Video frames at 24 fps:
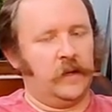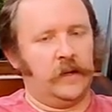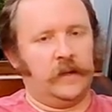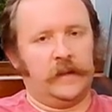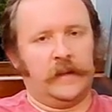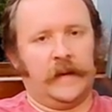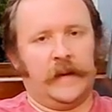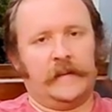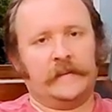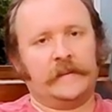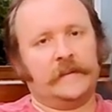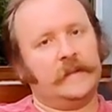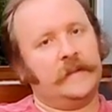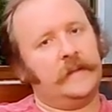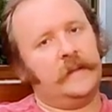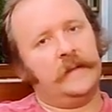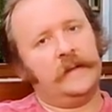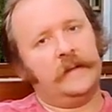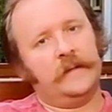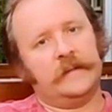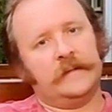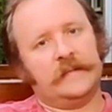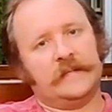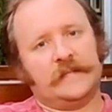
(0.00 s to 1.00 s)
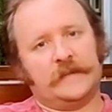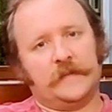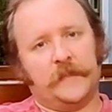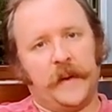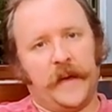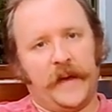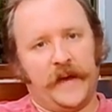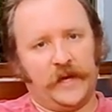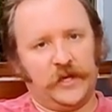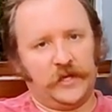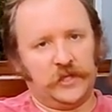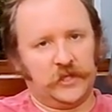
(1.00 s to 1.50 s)
Alaskan
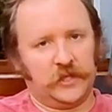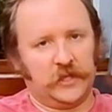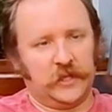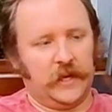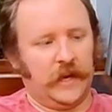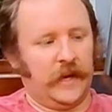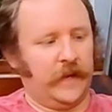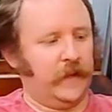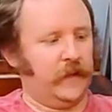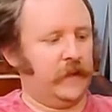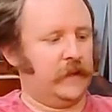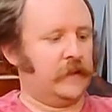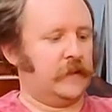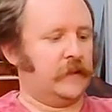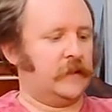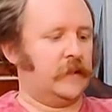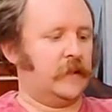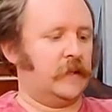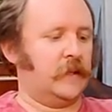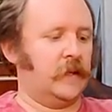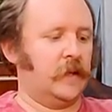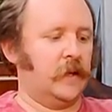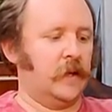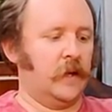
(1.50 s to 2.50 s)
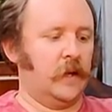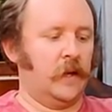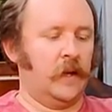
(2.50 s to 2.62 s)
Smash Galaxy